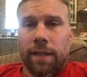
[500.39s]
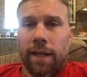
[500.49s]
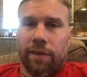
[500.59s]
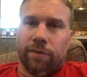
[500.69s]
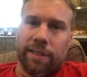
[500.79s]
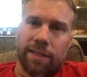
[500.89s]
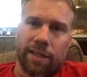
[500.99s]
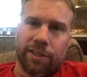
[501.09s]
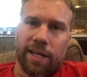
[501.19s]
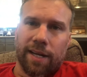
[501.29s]
and three
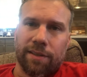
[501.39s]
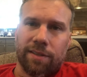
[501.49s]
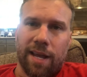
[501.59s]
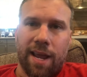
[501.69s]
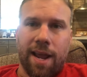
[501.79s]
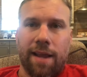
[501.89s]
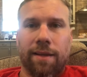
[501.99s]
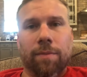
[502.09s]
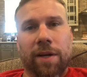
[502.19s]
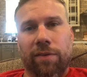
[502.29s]
touchdowns
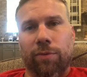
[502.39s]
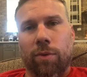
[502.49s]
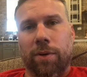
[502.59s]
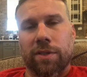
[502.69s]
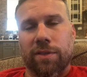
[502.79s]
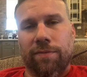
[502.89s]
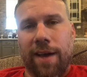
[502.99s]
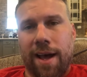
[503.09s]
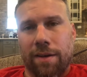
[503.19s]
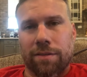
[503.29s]
and committed four personal
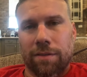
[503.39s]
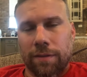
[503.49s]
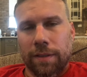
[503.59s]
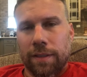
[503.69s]
fouls.